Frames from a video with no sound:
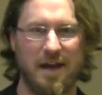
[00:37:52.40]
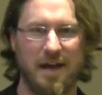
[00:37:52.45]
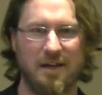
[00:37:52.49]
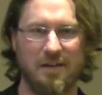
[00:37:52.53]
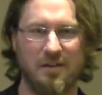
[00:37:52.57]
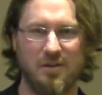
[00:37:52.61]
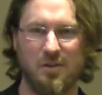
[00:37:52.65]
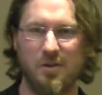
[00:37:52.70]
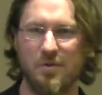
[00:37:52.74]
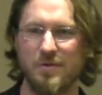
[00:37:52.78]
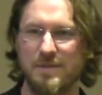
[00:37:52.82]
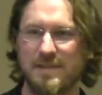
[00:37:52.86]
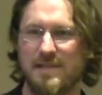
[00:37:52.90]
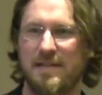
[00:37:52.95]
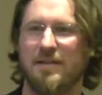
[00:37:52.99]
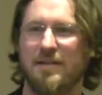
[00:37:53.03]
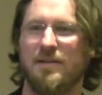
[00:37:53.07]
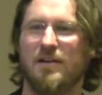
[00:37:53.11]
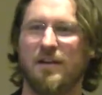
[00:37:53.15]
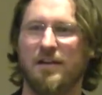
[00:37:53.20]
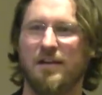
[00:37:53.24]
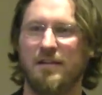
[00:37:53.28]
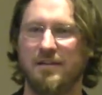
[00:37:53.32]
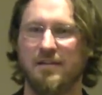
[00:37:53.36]
New
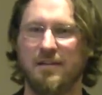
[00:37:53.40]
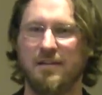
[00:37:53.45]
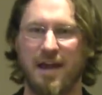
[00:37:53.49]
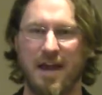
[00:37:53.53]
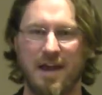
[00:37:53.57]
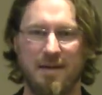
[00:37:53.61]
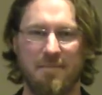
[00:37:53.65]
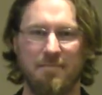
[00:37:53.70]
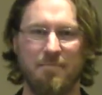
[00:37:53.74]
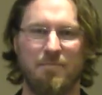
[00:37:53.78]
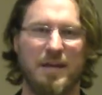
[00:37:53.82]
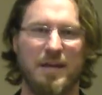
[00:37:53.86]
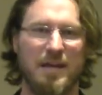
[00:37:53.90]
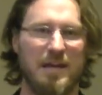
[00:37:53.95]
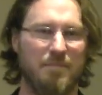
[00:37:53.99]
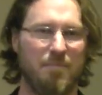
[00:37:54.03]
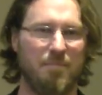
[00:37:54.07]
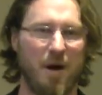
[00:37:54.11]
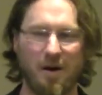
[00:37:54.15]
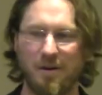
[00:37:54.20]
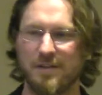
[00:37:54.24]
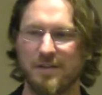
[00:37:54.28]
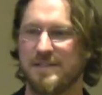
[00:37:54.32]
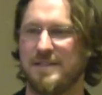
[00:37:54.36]
Zealand MP
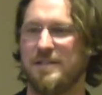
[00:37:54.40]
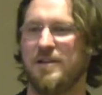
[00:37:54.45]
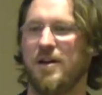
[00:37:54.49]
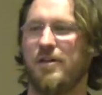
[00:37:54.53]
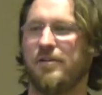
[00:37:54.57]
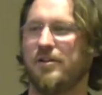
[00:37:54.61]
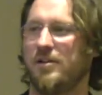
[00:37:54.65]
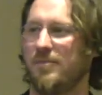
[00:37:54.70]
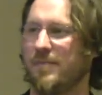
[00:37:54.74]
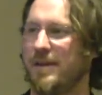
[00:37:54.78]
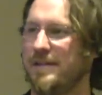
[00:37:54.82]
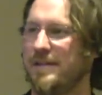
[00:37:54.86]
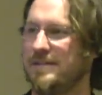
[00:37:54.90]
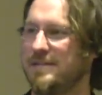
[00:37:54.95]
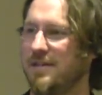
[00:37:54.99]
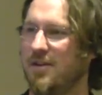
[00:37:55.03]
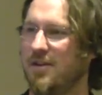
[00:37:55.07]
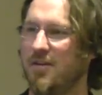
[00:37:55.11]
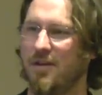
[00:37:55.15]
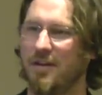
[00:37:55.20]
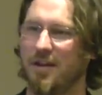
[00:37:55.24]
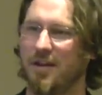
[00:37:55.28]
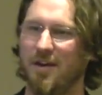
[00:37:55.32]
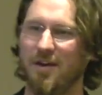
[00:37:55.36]
policy documents and
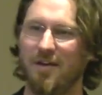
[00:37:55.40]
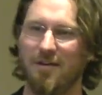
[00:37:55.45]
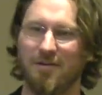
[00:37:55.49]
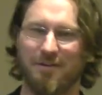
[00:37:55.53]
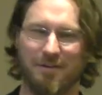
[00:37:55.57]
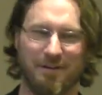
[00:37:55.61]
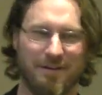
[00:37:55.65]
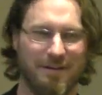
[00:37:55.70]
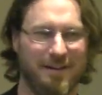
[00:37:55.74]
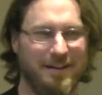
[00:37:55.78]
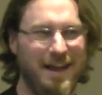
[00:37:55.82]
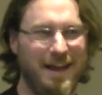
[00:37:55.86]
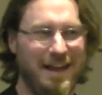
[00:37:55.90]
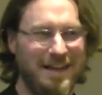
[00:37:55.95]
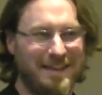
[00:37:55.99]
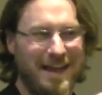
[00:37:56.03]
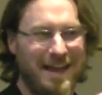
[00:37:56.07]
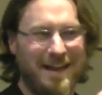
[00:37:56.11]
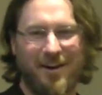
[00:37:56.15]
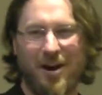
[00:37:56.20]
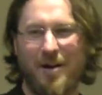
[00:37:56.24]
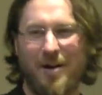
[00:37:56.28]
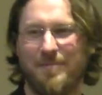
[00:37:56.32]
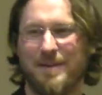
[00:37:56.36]
going, oh, hey,
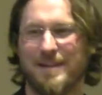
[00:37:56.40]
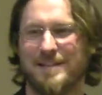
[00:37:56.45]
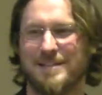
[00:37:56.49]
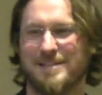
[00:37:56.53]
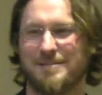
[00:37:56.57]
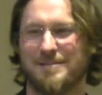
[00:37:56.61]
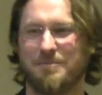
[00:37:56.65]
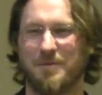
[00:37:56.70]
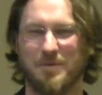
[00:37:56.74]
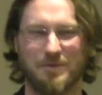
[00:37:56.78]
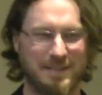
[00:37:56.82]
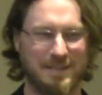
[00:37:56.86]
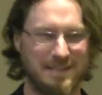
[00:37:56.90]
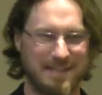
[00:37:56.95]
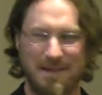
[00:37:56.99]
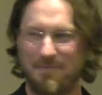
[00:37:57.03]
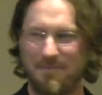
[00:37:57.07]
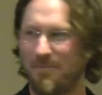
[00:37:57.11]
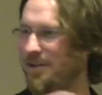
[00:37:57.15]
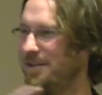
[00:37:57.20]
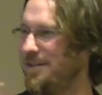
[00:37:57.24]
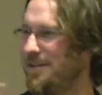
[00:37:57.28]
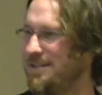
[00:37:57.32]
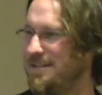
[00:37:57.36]
that lobbyist wrote the same
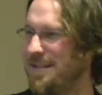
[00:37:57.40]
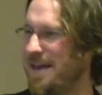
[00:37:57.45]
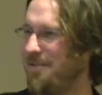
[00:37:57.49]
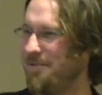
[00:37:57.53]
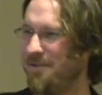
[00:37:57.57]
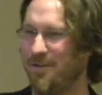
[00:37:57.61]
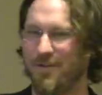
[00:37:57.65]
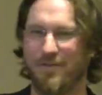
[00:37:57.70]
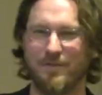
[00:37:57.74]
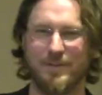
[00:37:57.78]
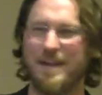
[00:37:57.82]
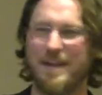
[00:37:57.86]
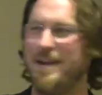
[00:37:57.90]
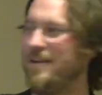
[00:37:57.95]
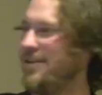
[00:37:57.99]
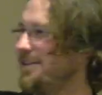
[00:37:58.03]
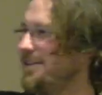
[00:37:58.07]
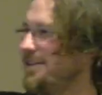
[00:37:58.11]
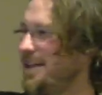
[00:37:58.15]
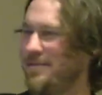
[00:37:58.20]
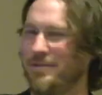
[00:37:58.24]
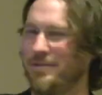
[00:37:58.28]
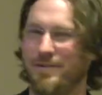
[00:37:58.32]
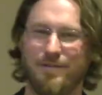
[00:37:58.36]
one as that one over there and
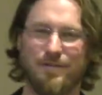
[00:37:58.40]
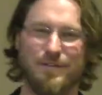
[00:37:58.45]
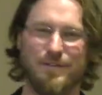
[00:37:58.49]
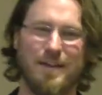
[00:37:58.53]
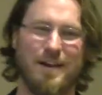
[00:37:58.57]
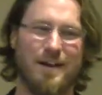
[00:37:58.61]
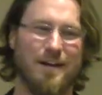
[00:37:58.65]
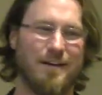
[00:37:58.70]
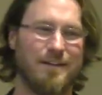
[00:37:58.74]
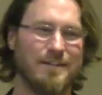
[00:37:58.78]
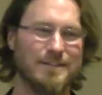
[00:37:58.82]
that one over there.